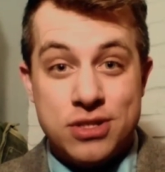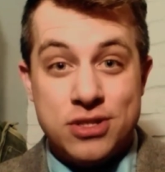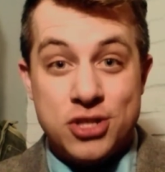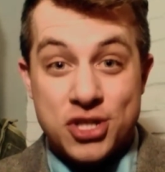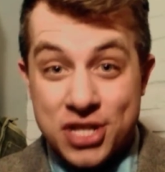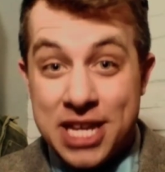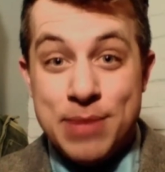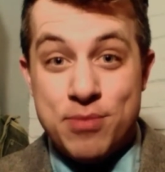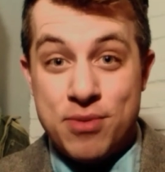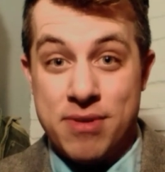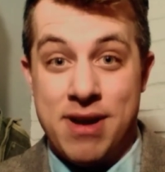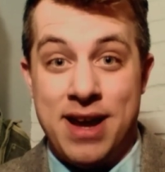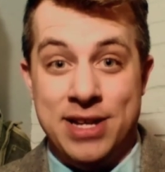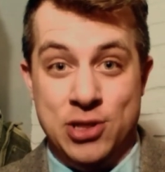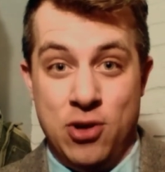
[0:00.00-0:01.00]
just keep your
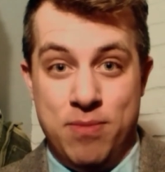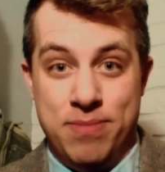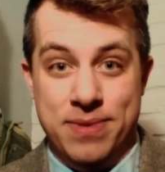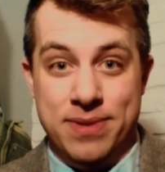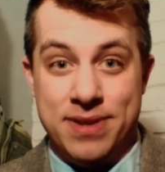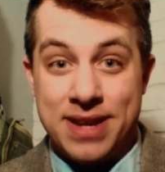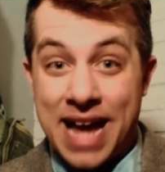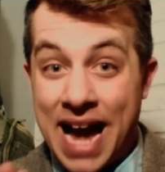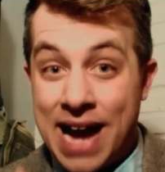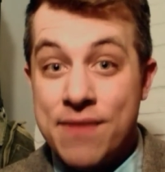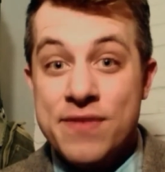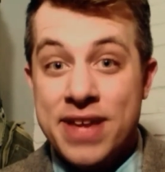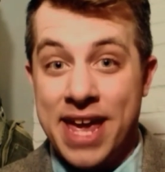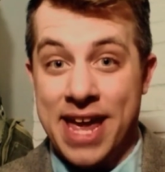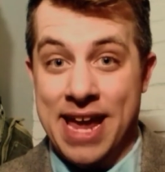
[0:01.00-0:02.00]
eyes open. Have
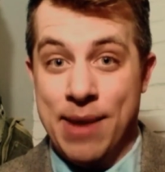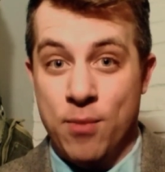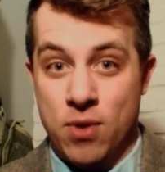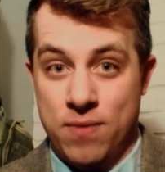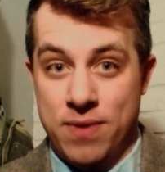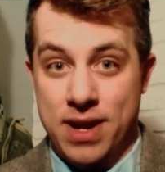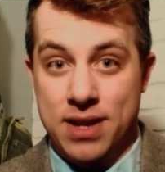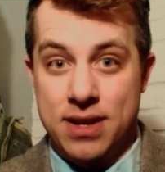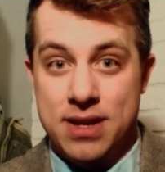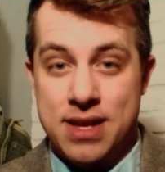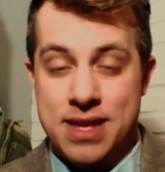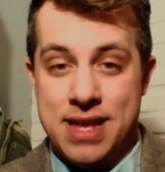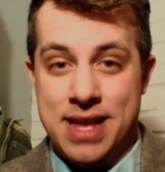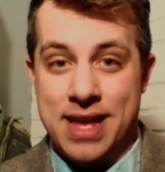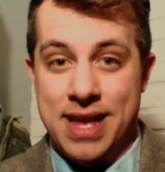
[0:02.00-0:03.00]
a camera ready.
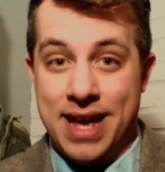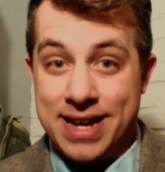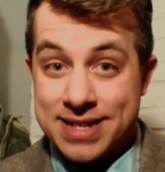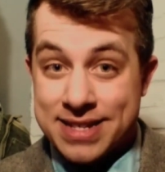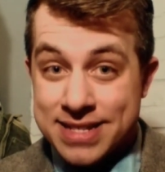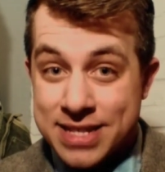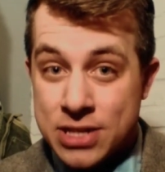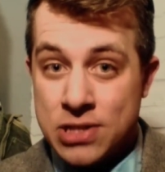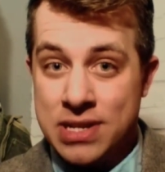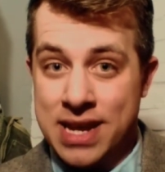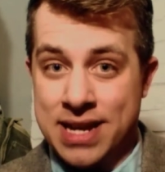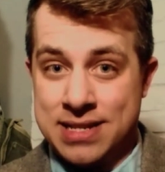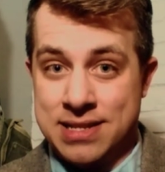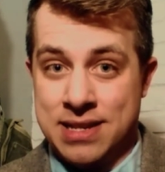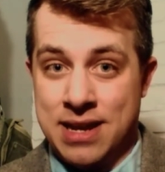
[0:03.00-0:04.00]
And until
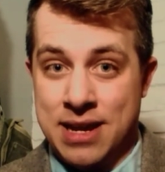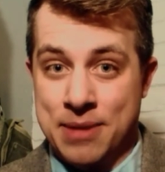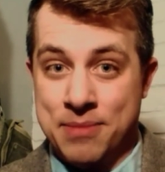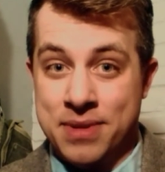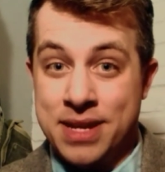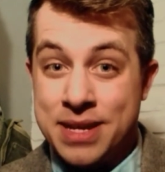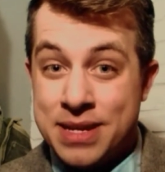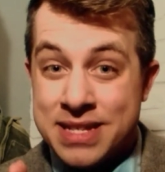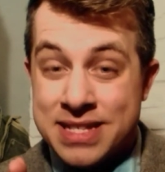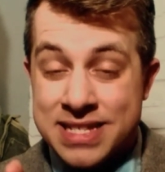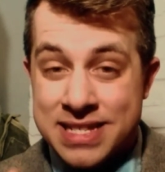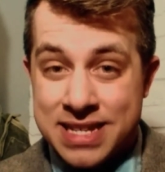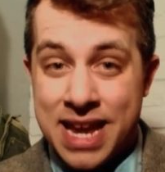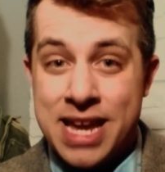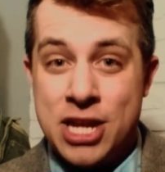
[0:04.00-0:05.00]
next time,
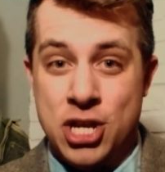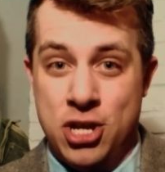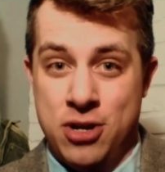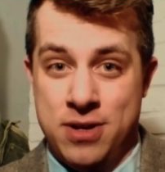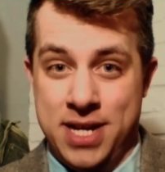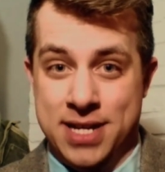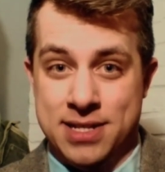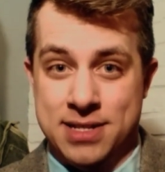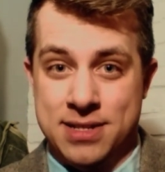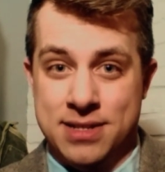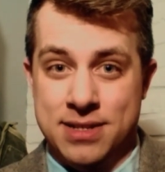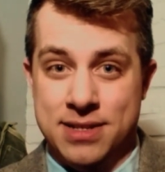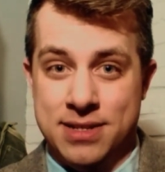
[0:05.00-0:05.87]
stay curious.